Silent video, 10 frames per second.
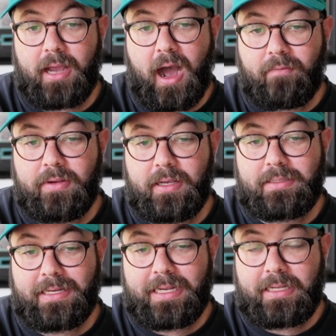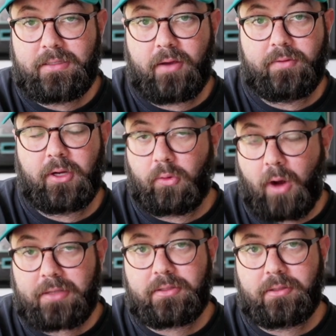obvious needs of your
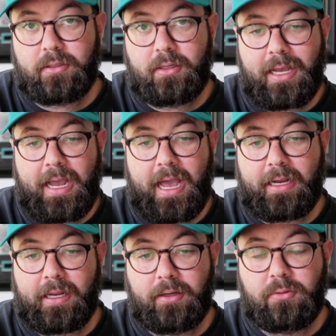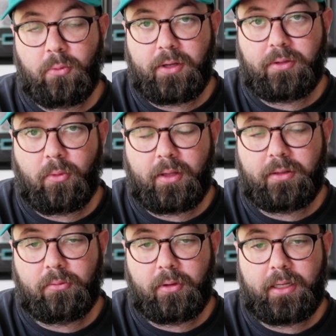roster heading into
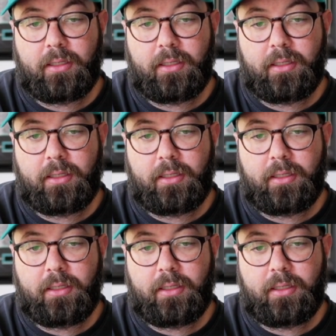2023